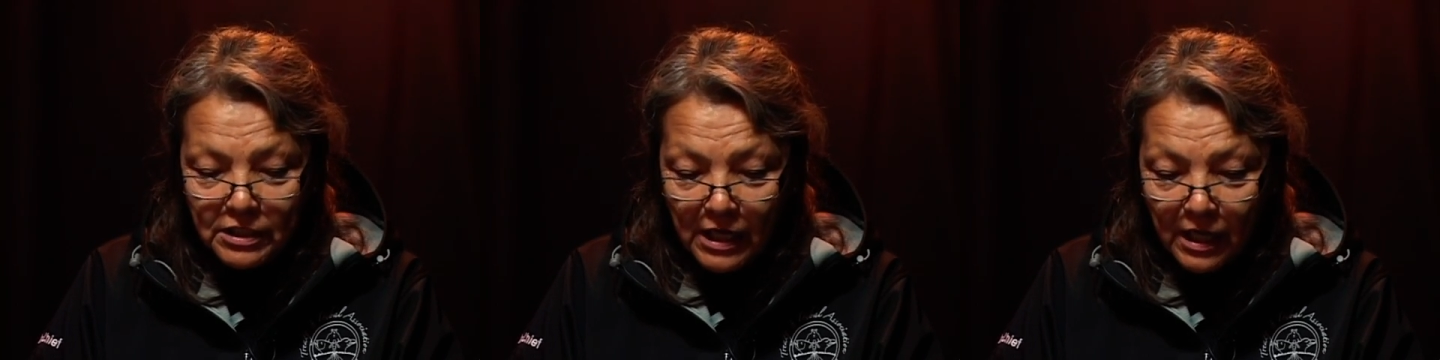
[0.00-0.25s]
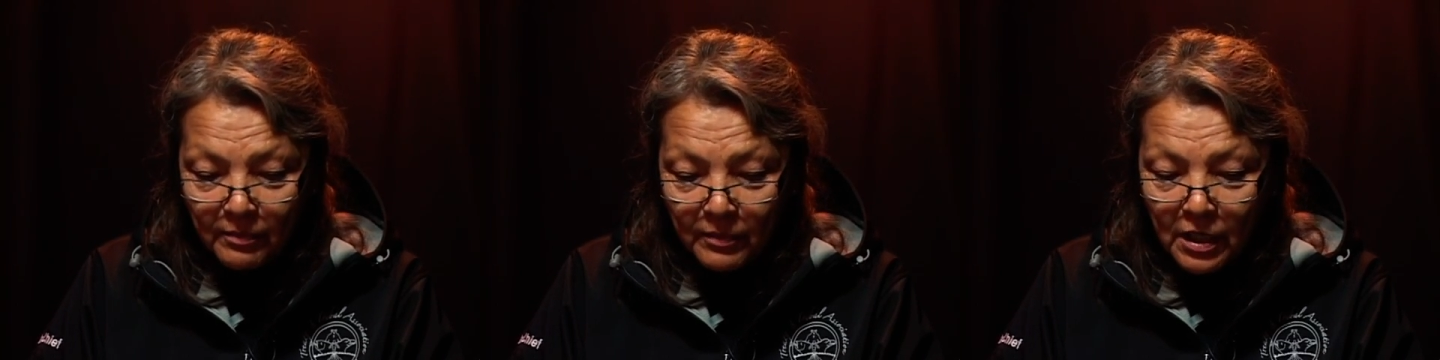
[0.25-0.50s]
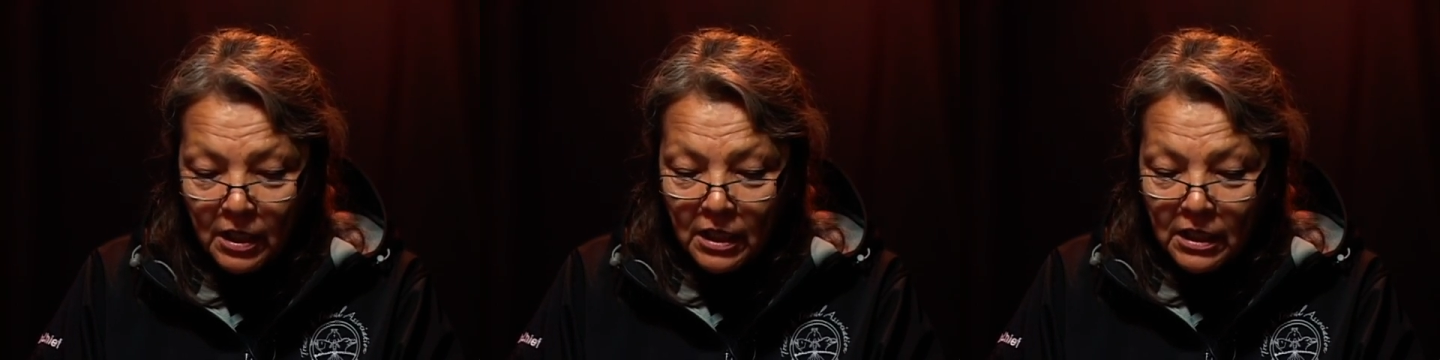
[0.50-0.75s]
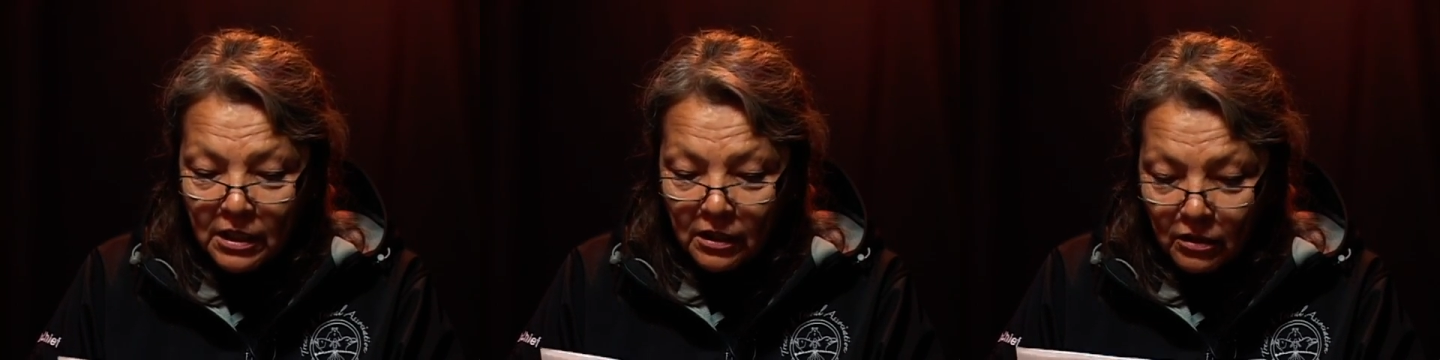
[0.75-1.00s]
dam
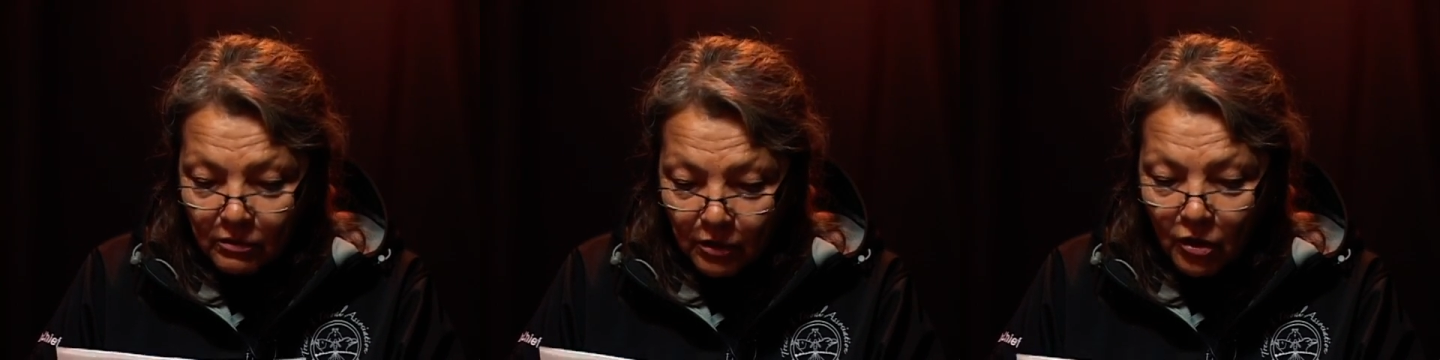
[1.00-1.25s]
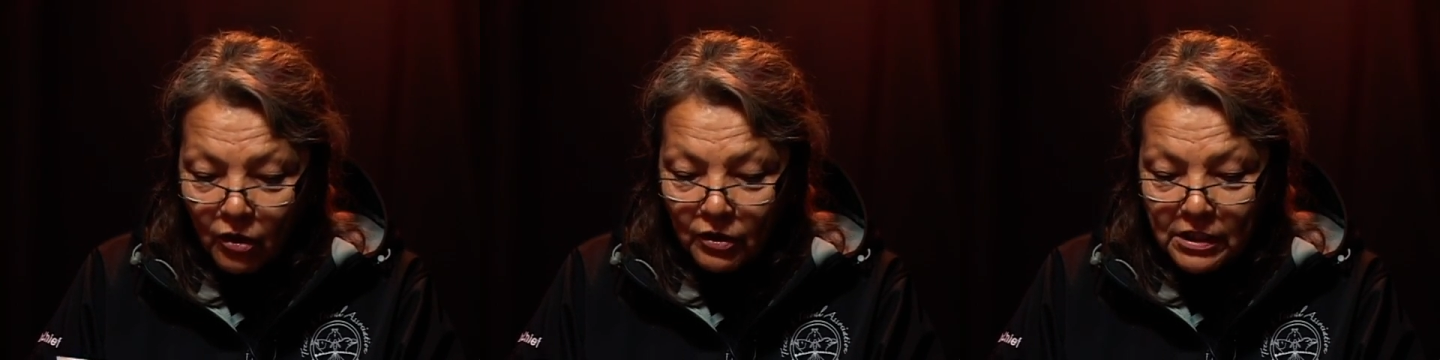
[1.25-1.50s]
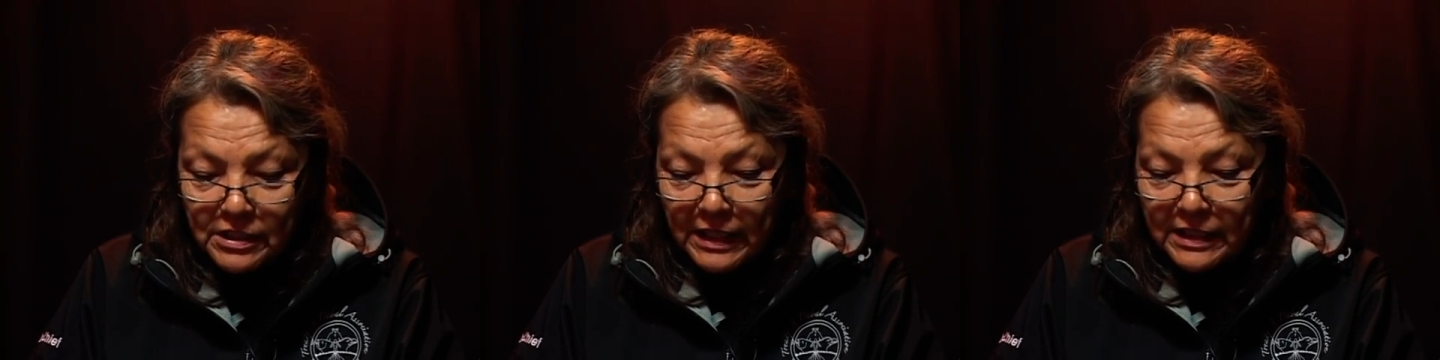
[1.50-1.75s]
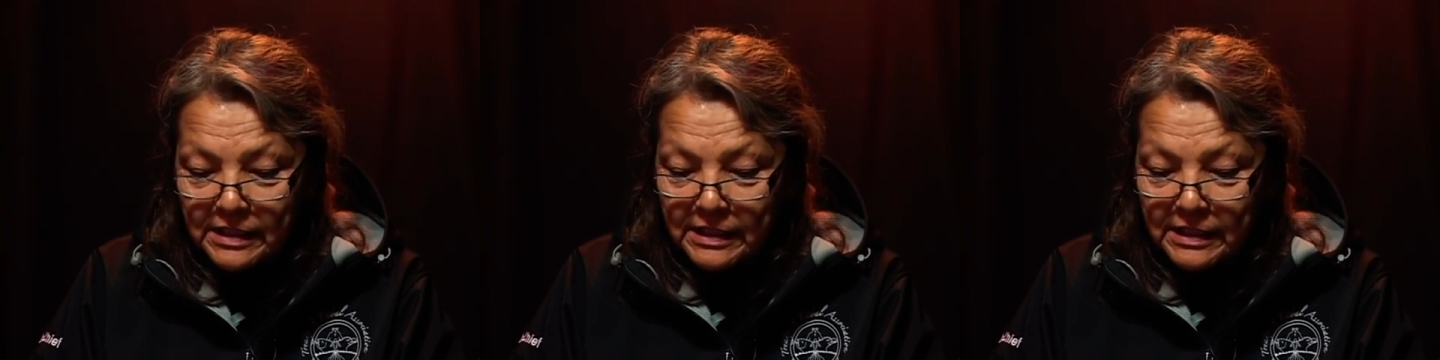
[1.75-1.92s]
called the Site